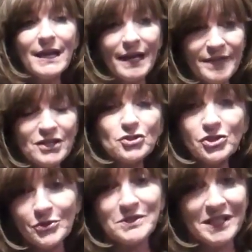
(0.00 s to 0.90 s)
And that
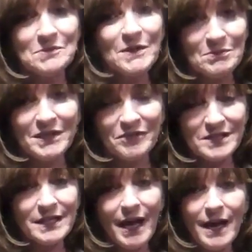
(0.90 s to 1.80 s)
just shows the commitment of
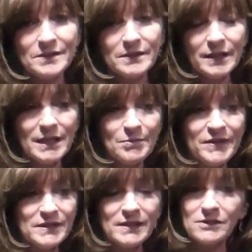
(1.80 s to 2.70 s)
this cast to keeping
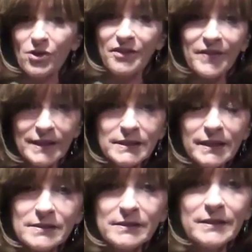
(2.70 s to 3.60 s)
this as
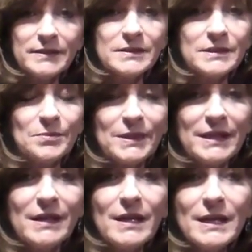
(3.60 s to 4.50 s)
authentic as it needs to
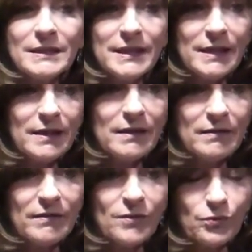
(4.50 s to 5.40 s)
be, taking
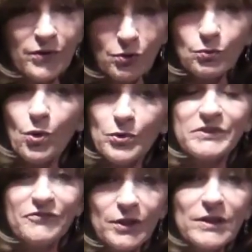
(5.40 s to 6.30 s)
their roles
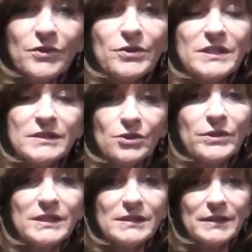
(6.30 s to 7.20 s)
very, very
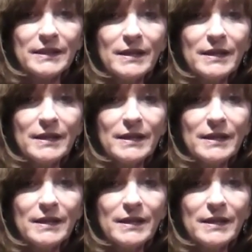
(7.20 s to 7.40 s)
seriously,